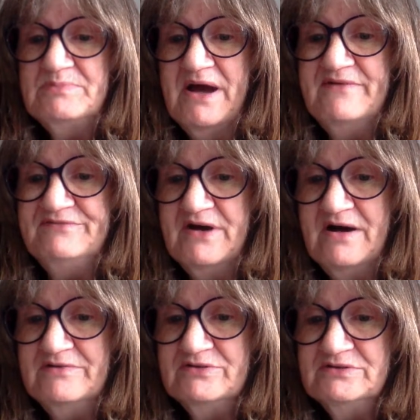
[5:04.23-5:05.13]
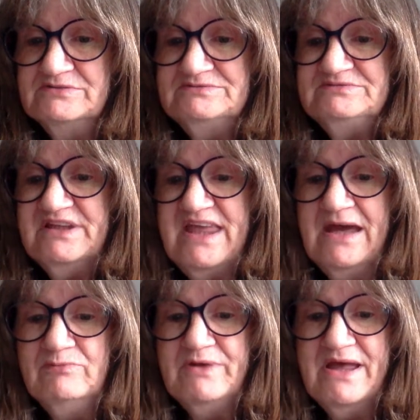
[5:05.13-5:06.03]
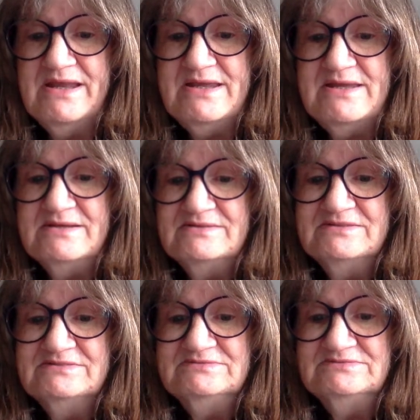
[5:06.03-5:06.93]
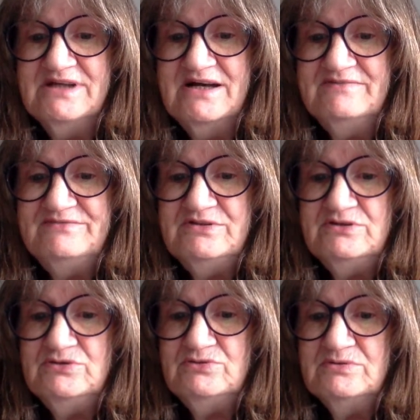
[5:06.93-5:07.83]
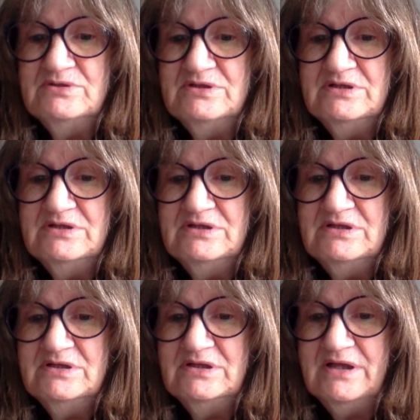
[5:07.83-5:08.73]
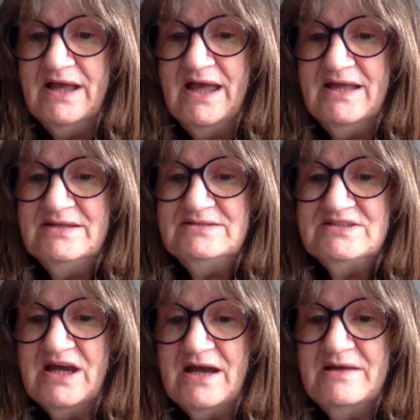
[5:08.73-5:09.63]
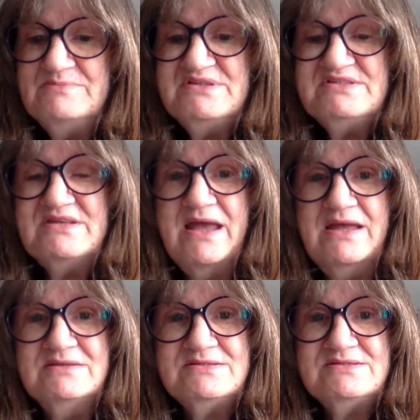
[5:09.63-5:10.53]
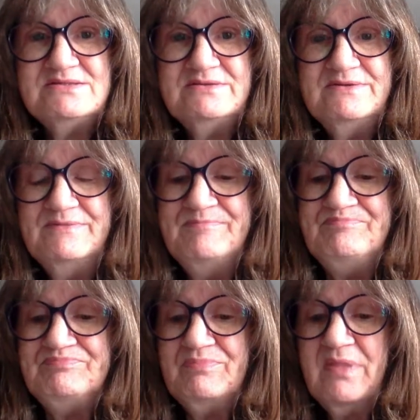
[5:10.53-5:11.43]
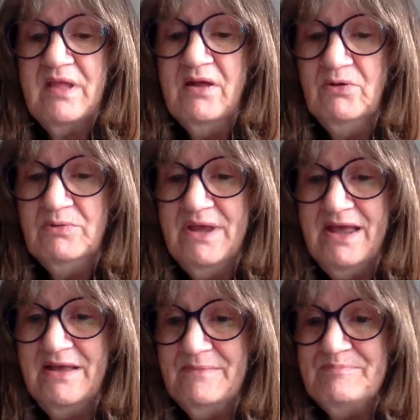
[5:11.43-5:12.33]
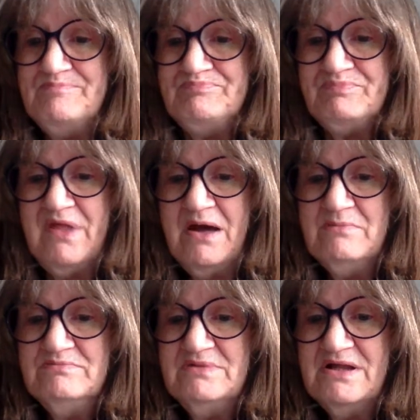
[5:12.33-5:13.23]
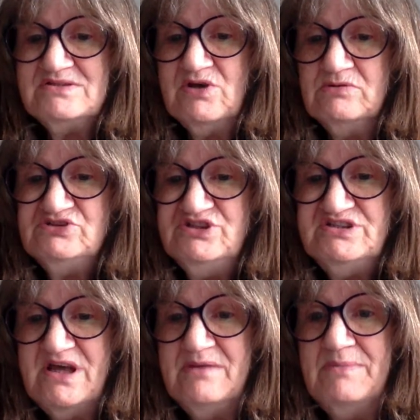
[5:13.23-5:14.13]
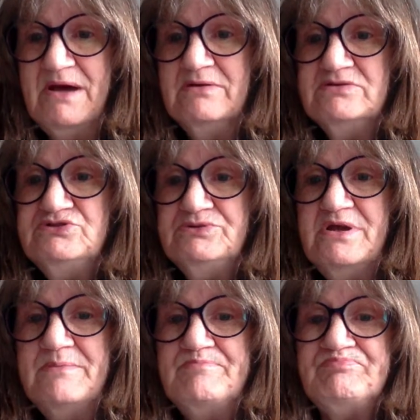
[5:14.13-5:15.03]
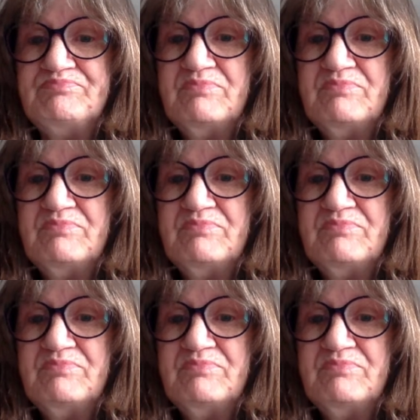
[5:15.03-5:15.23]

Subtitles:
by Father. Get ready. Love you. End time saints. Okay, that's all she said about her dream.